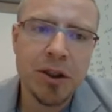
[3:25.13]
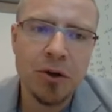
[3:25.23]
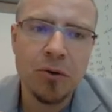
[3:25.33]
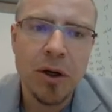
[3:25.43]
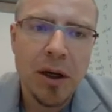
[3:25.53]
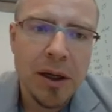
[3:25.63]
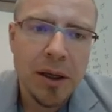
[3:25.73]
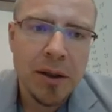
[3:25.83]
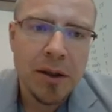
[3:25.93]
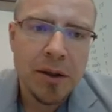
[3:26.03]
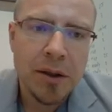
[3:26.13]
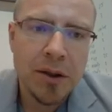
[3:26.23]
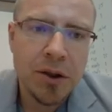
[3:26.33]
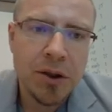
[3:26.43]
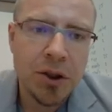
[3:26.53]
So
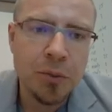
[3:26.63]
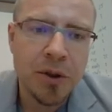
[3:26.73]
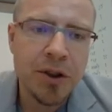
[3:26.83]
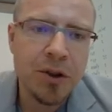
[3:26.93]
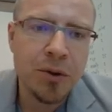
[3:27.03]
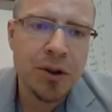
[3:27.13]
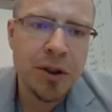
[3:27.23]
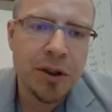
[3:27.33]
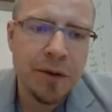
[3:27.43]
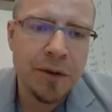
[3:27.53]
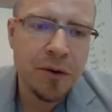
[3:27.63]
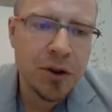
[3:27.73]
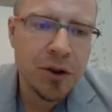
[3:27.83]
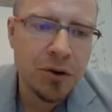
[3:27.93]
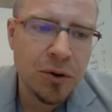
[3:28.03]
to produce the
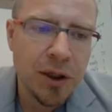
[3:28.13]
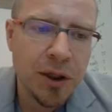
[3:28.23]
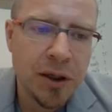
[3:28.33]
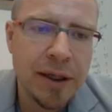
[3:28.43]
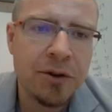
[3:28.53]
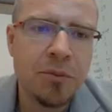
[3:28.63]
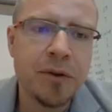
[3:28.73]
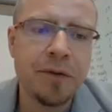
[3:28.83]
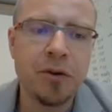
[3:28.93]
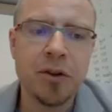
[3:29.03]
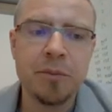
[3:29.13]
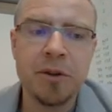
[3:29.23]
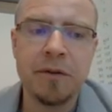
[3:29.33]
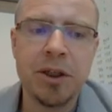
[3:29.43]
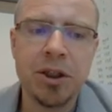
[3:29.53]
first row here, I removed the first
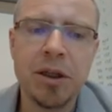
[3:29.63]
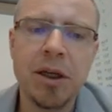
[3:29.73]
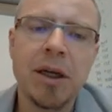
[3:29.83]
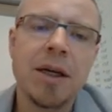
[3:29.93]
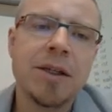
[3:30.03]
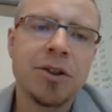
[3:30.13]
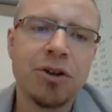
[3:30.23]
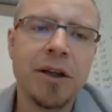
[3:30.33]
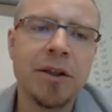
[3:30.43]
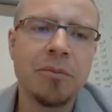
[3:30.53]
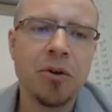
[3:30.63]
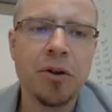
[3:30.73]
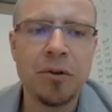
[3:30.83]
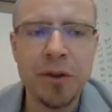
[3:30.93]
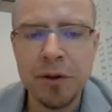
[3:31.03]
observation, trained the
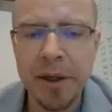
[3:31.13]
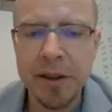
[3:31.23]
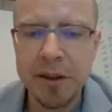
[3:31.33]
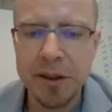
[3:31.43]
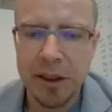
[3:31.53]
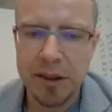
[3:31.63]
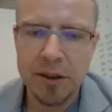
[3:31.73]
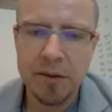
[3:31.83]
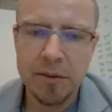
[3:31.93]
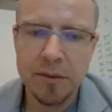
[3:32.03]
model on the remaining 6.